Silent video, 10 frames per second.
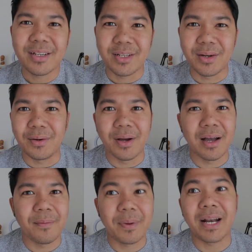You know,
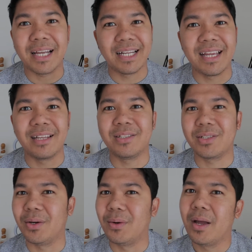parang ganyan.
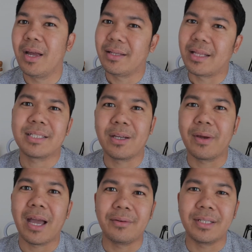So that's the
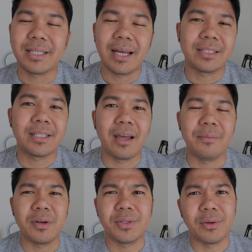way how to tell
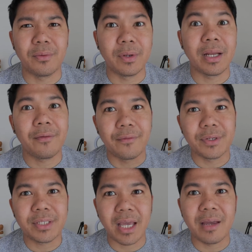time here. So when I
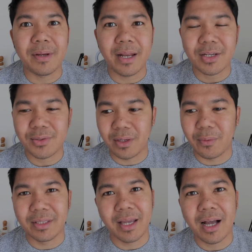first came in, actually,
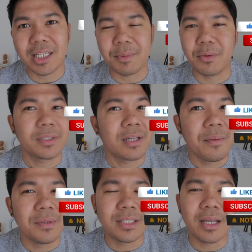when they asked me what
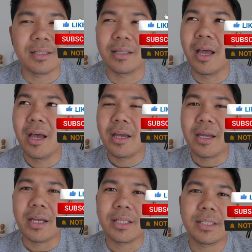time is it, I said,
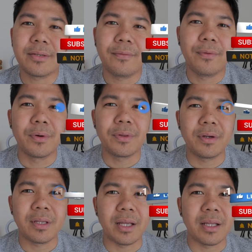it's
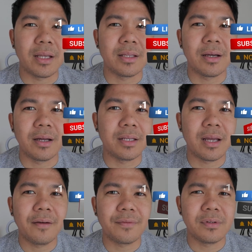4:30 in
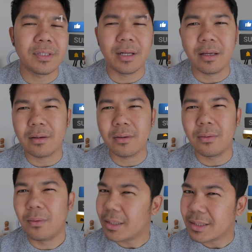the afternoon. So like,
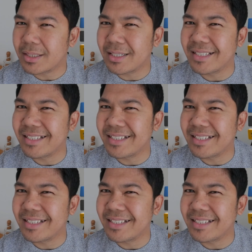what?